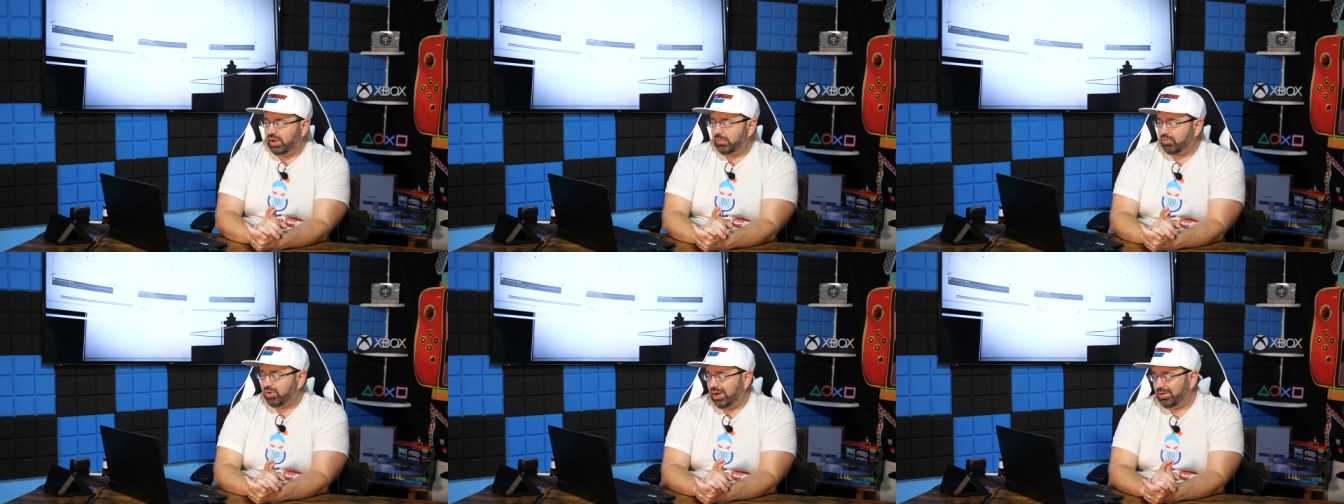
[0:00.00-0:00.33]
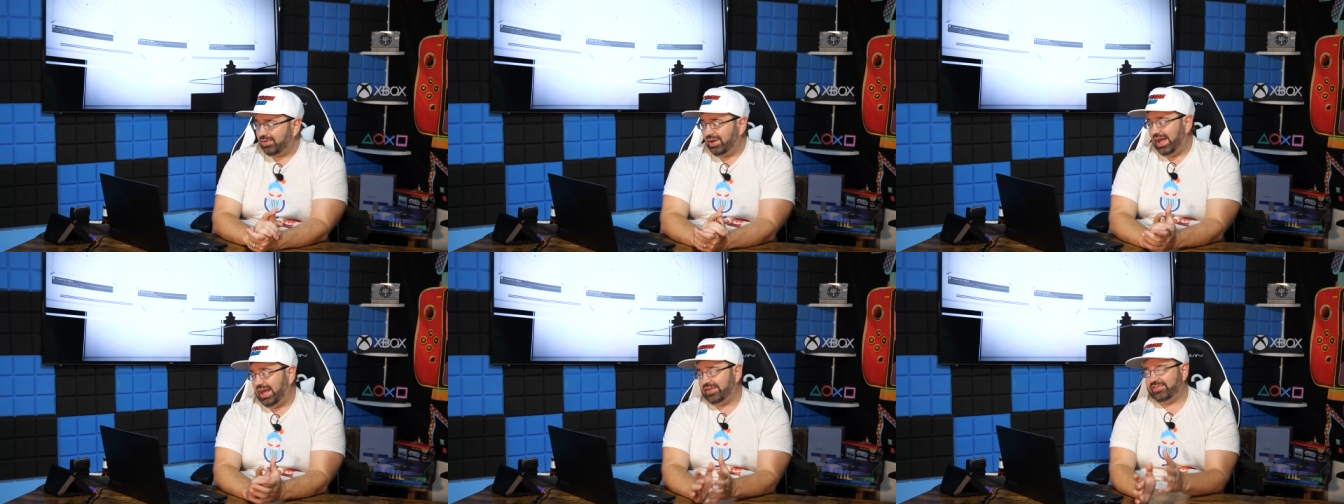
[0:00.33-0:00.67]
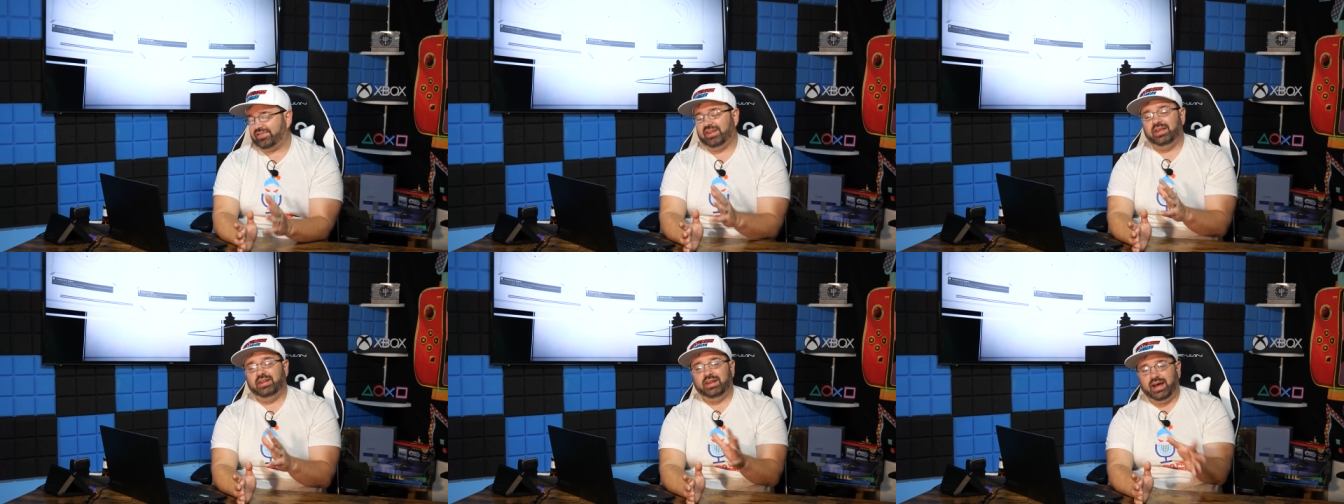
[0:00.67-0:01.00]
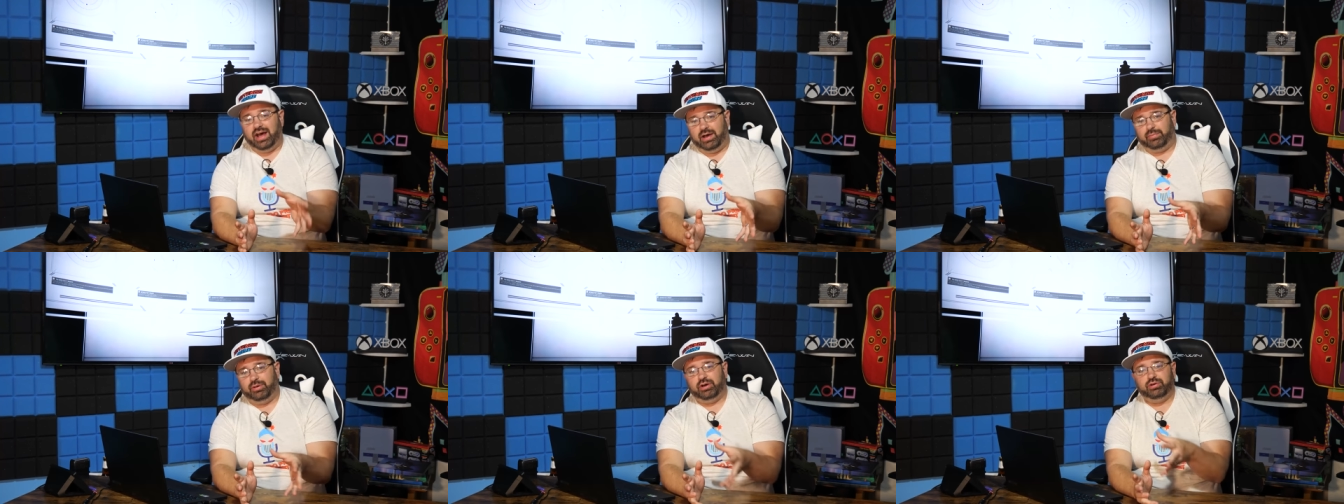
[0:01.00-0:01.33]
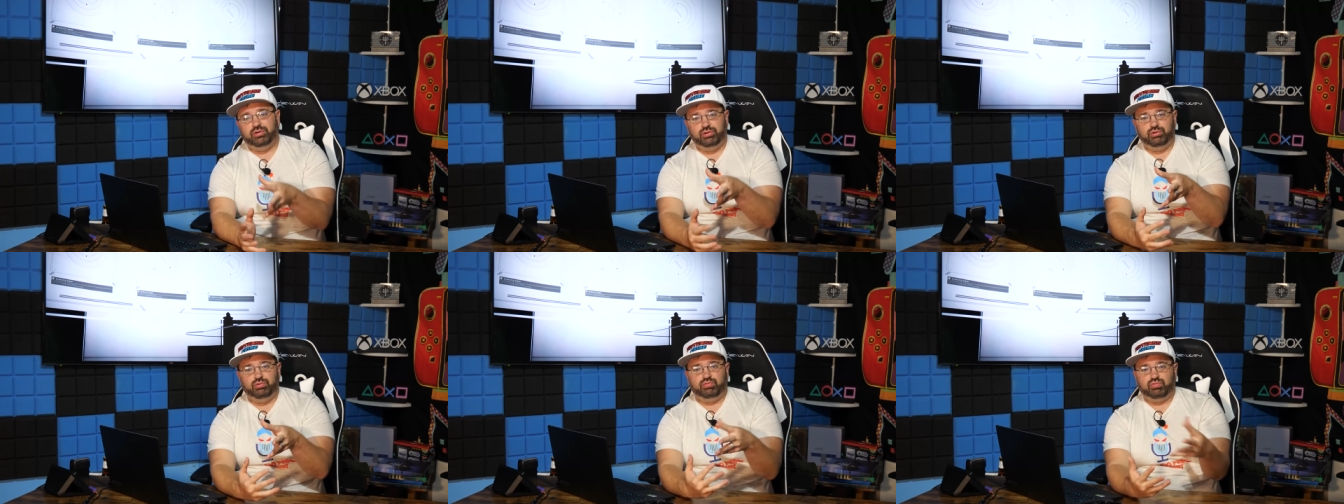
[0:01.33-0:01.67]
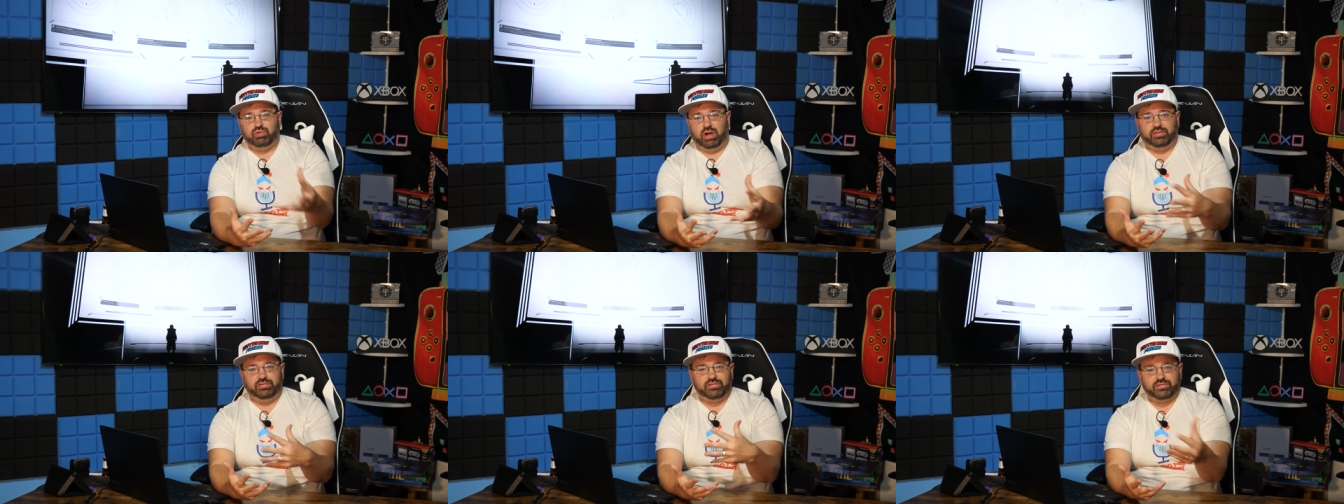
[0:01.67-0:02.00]
Game Chronicle asked Inaba, who
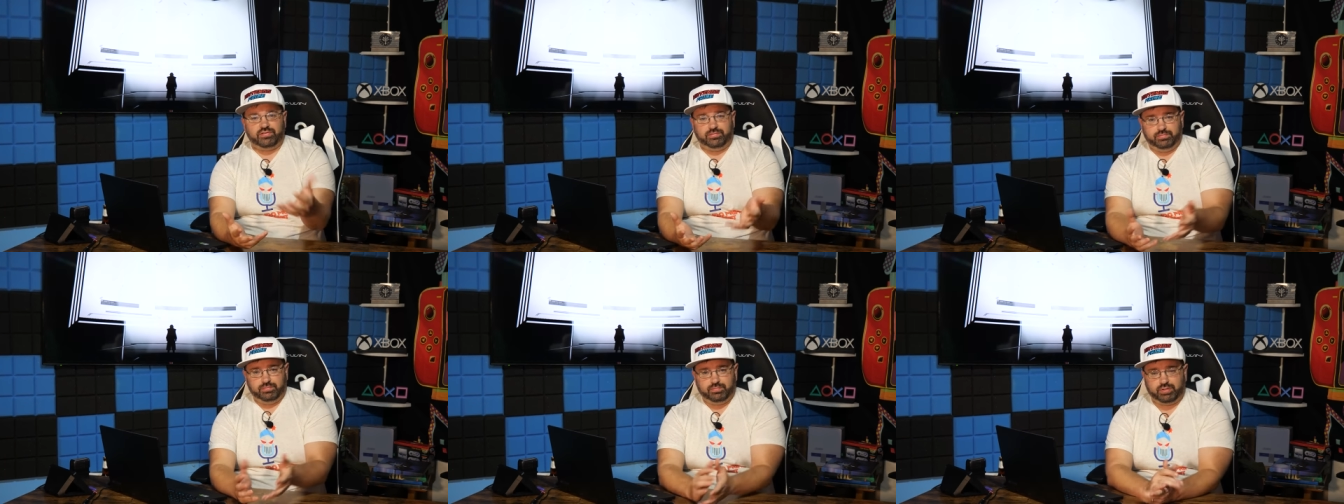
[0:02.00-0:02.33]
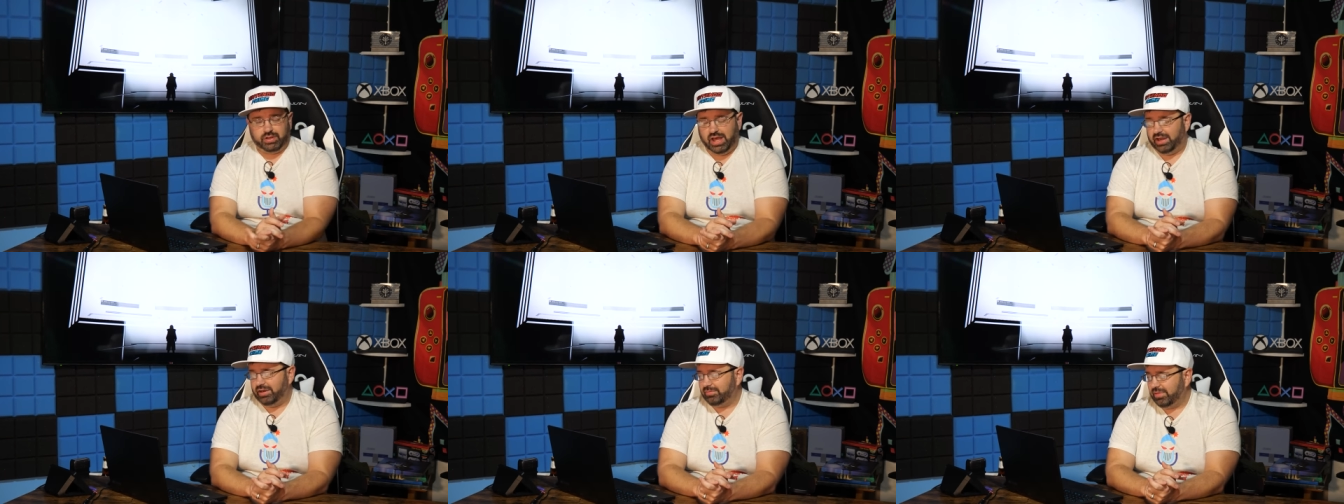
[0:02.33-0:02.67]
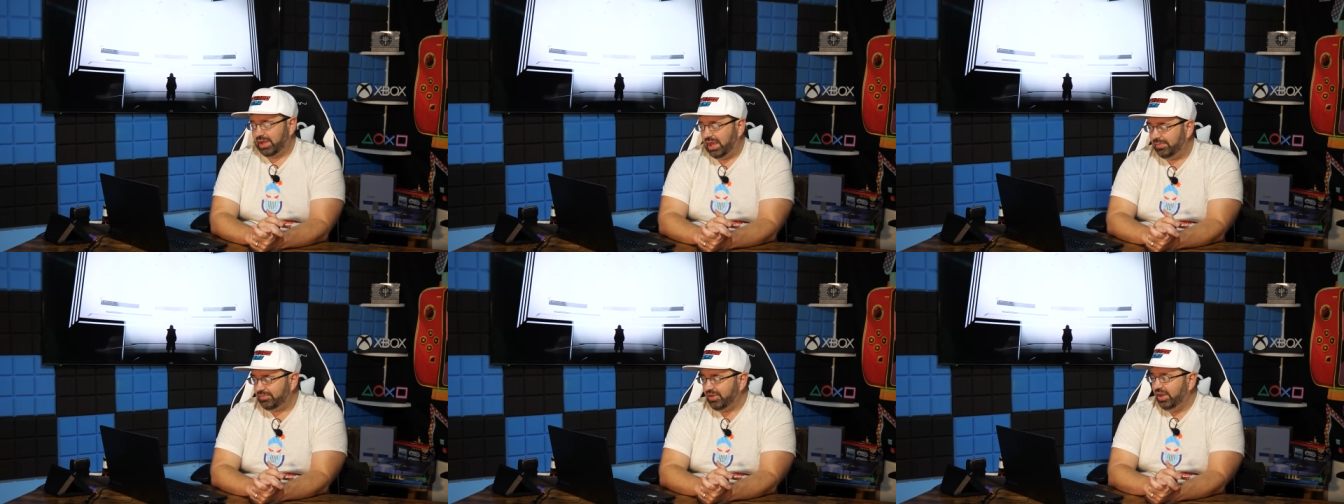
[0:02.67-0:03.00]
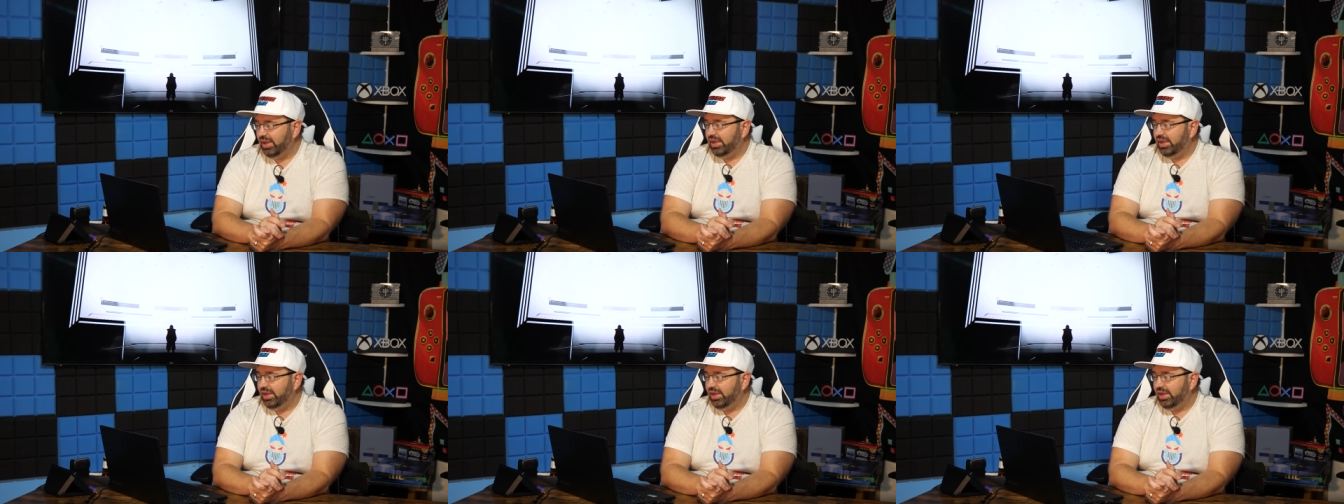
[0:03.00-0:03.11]
runs Platinum Games,